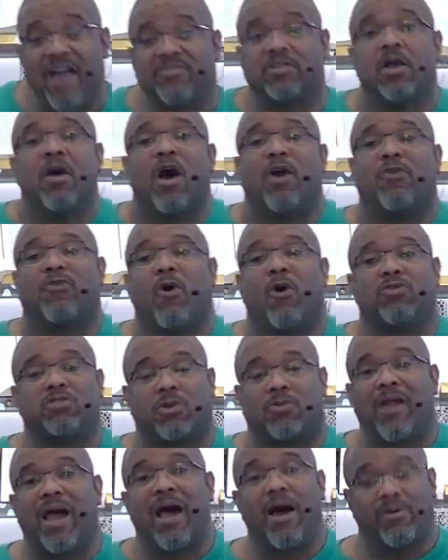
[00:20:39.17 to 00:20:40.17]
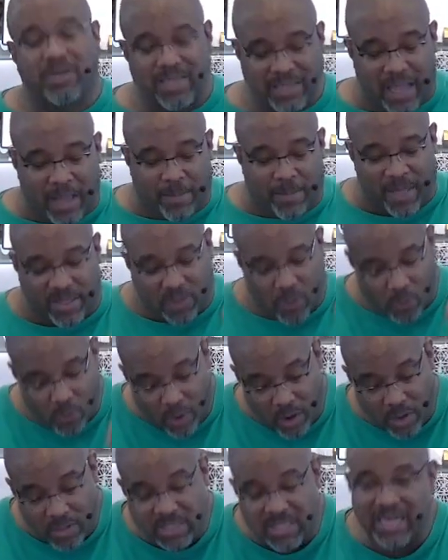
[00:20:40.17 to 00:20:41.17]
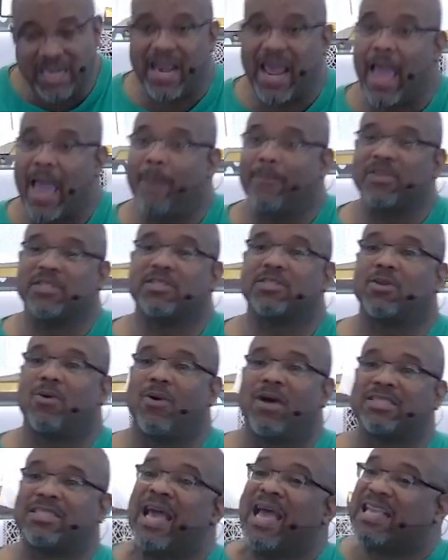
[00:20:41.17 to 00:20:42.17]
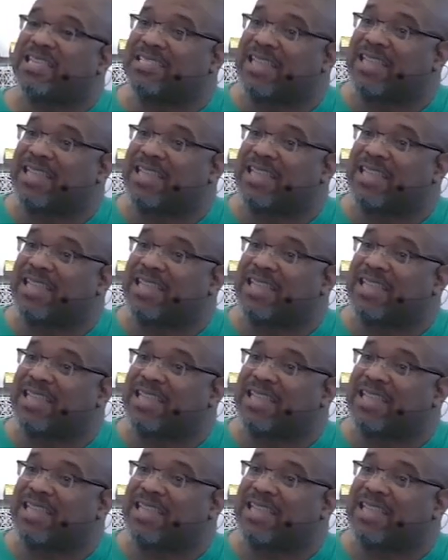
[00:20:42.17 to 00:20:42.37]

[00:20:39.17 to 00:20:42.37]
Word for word: of those around us, that the worst thing that happens to us is not the